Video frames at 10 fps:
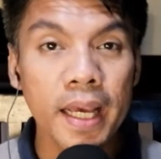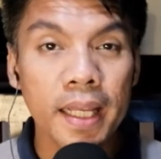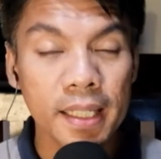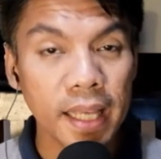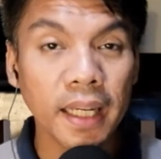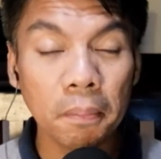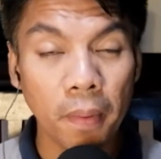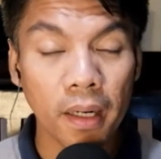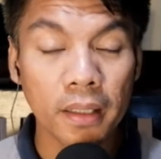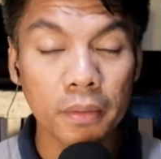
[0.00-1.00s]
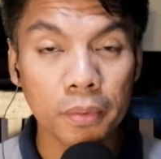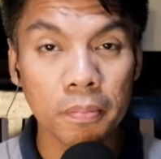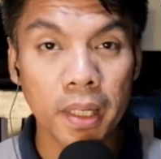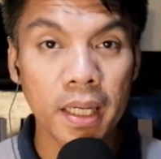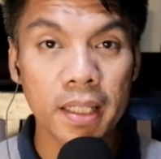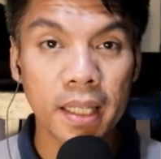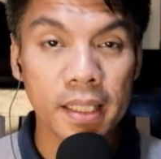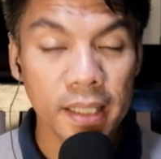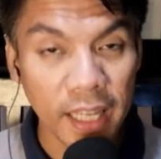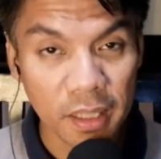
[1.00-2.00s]
The second part would be the
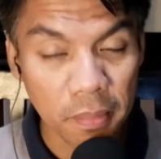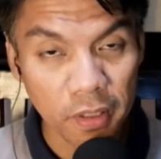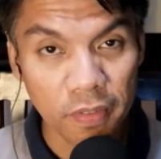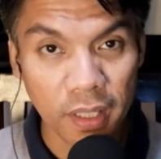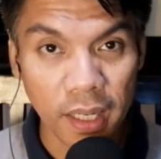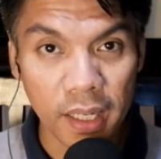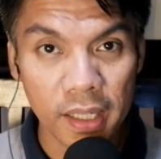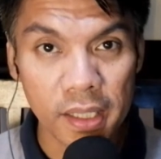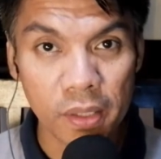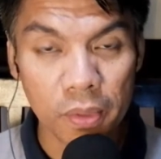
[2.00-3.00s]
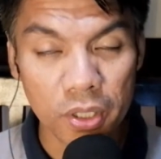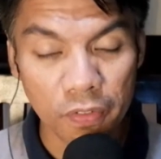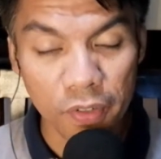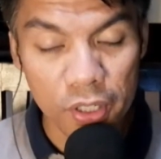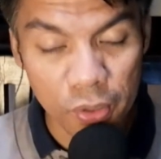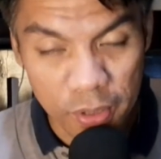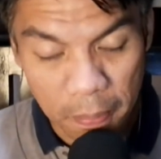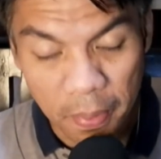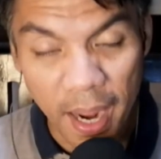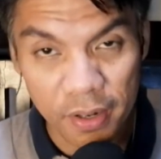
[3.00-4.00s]
statement of the case, which refers to the
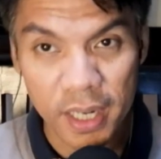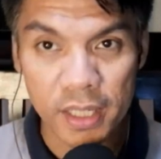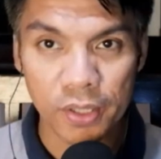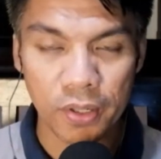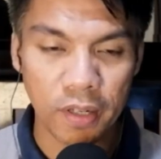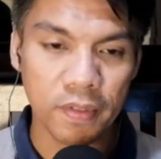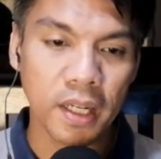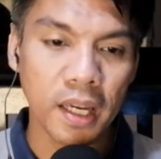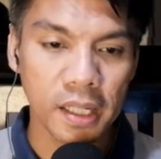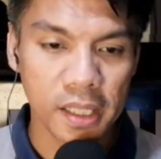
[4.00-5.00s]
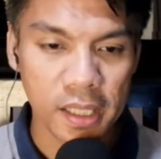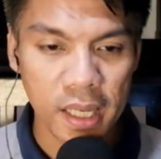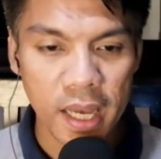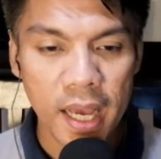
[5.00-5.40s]
prior history of the case.